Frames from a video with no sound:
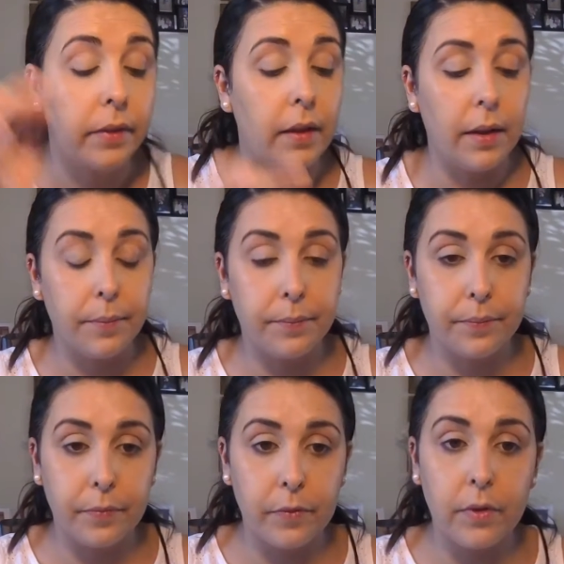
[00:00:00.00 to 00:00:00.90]
that,
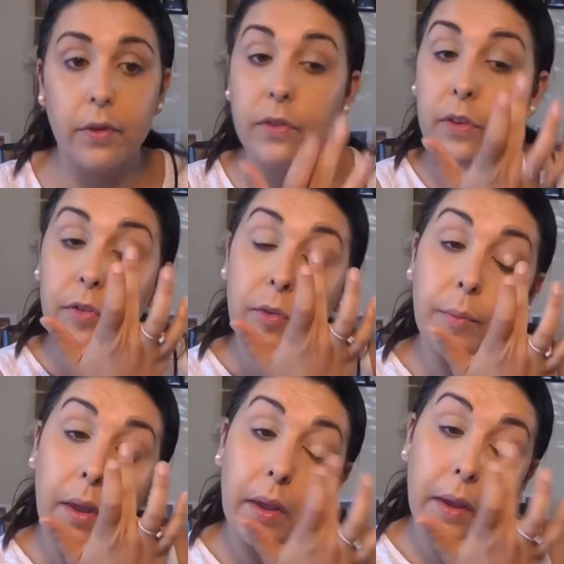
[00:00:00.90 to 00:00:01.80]
just to
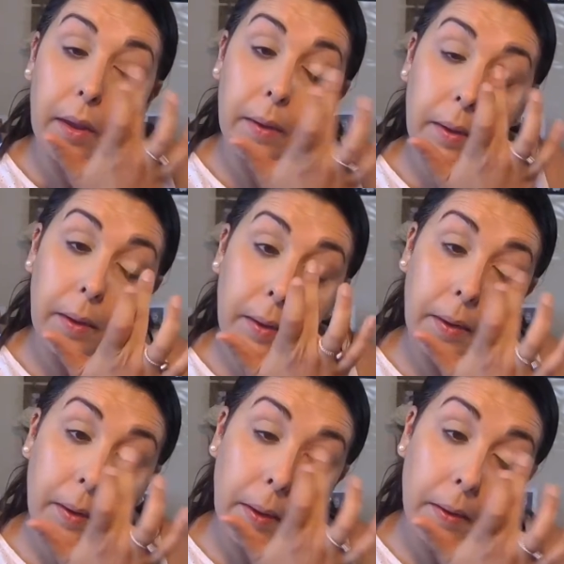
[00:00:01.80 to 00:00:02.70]
make it
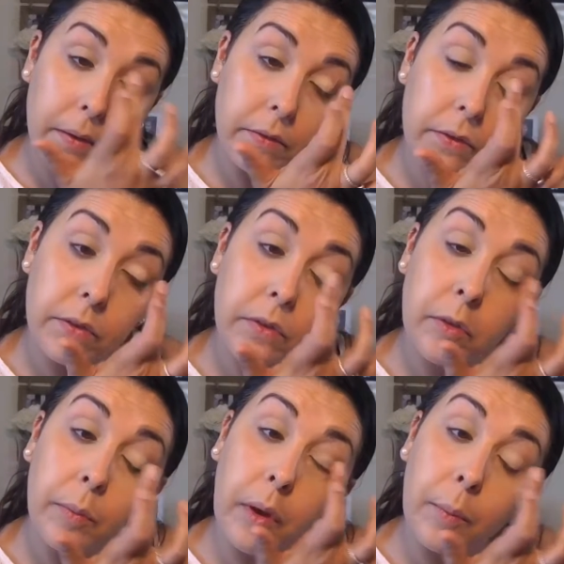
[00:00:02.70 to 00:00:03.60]
just
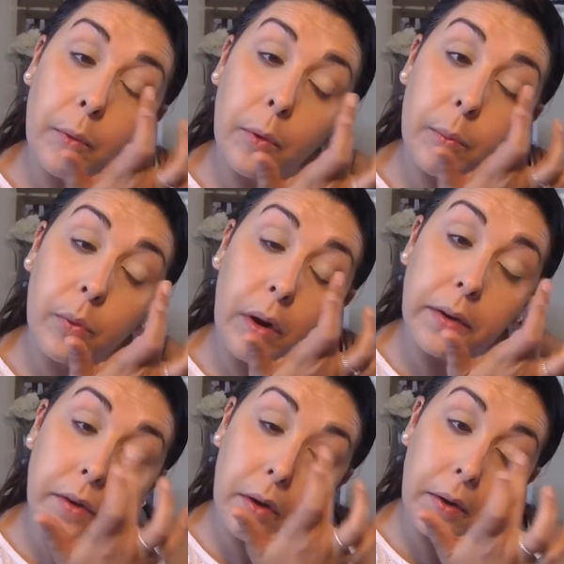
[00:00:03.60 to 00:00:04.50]
a bit more
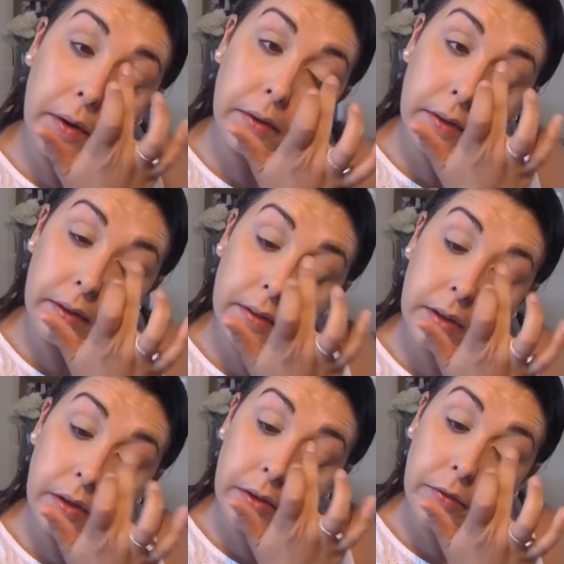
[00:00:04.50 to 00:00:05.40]
bright-eyed, because it's
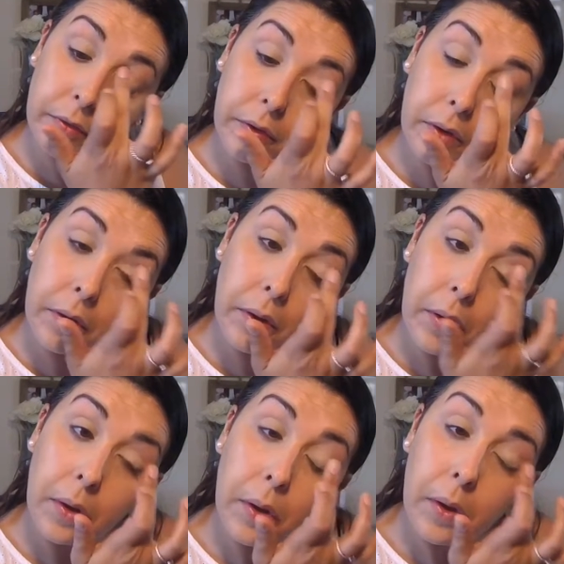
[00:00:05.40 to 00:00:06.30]
kind of,
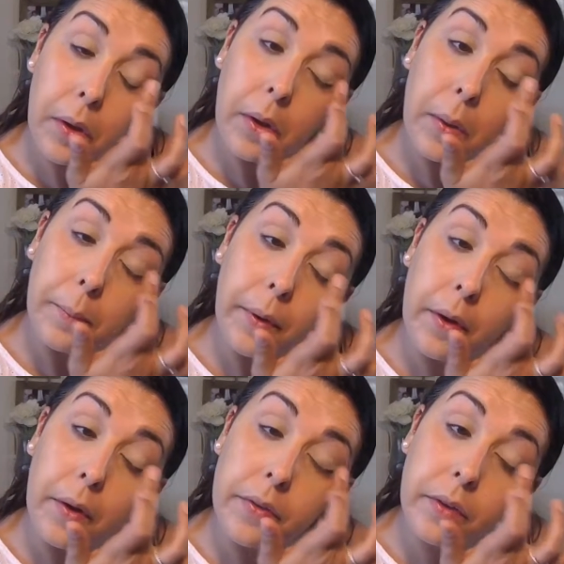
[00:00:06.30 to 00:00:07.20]
my
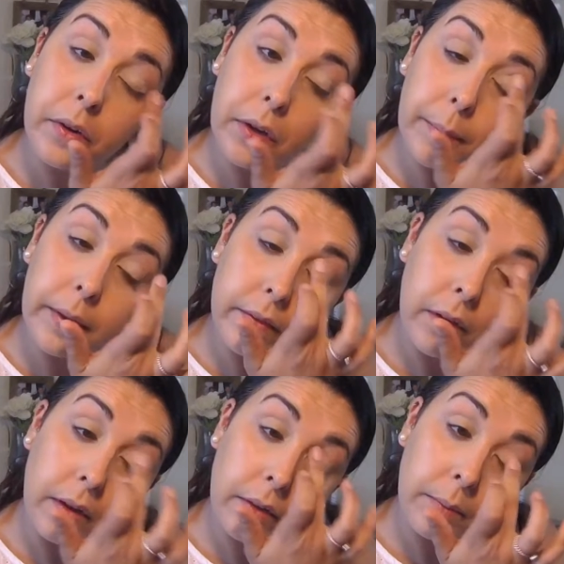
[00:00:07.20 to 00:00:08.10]
eyes can look a bit
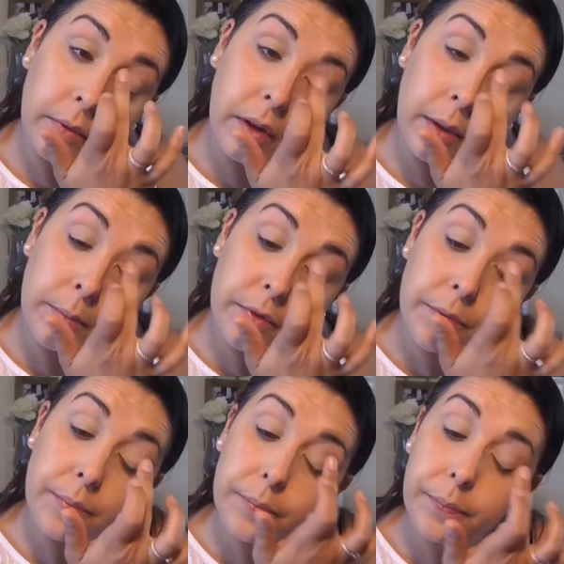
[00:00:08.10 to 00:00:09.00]
dark sometimes.
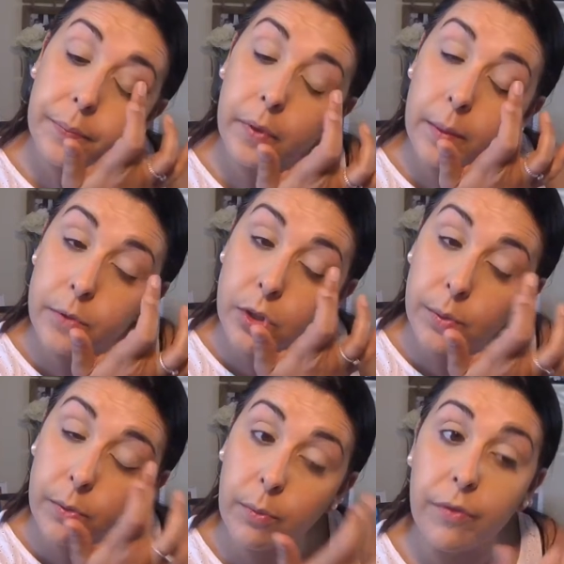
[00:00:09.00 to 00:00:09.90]
I'm just a
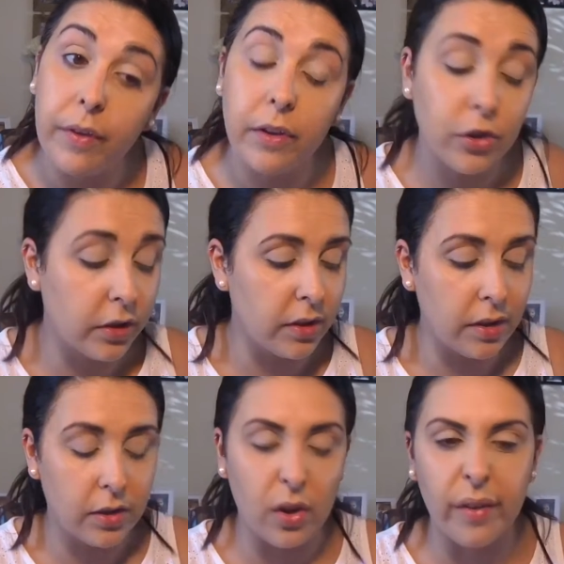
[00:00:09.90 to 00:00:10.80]
bit with my finger just because they're
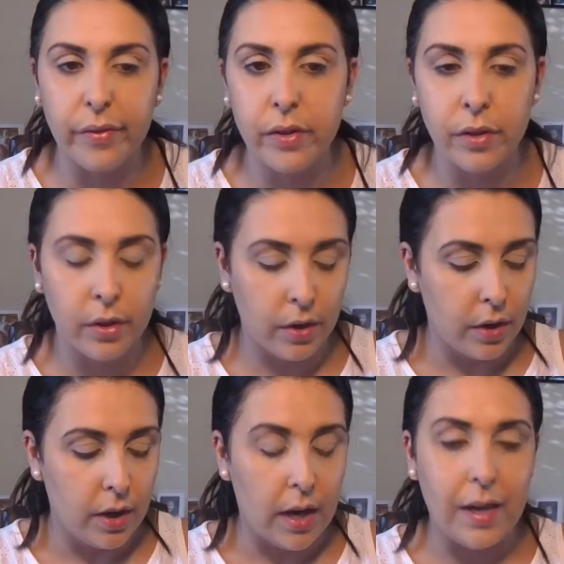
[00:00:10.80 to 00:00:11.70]
soft,
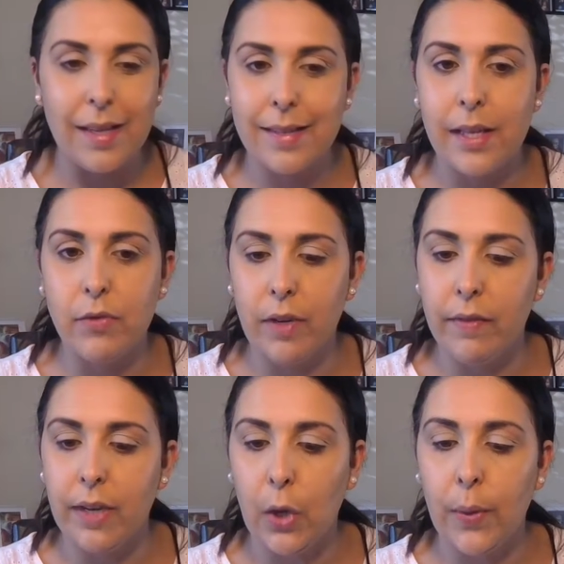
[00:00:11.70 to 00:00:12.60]
and it sets really,
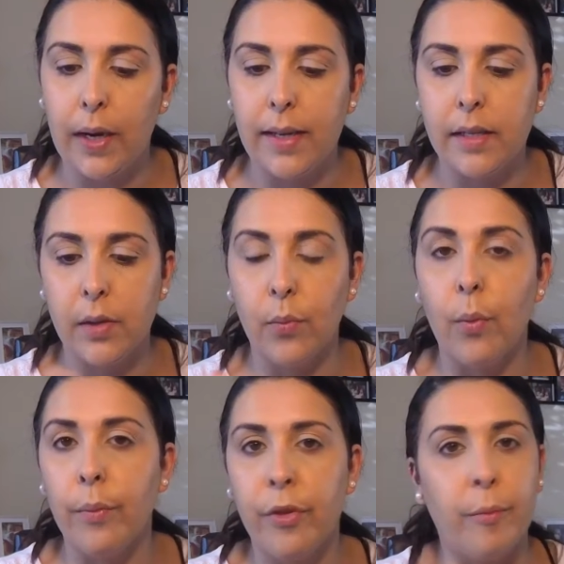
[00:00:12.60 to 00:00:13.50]
really quickly, so the
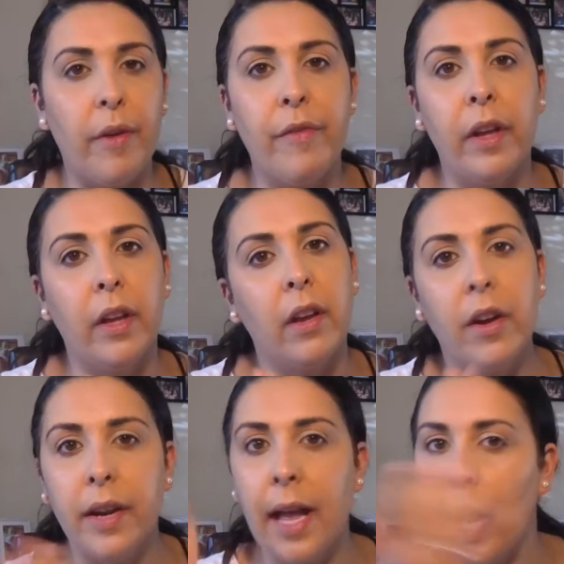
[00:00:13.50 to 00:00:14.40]
warmth of my finger
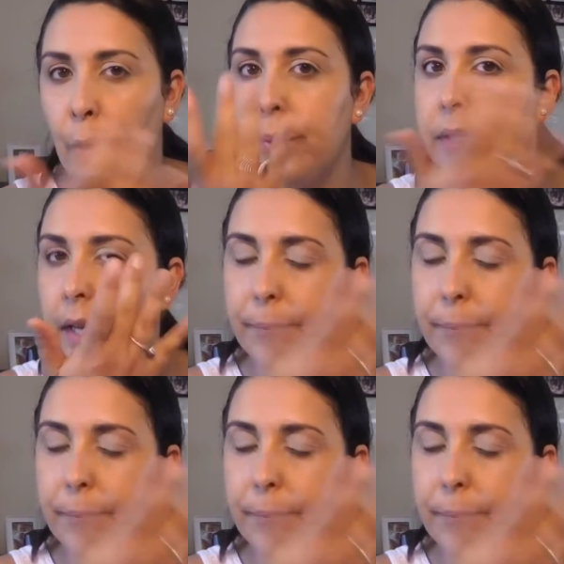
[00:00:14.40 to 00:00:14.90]
kind of helps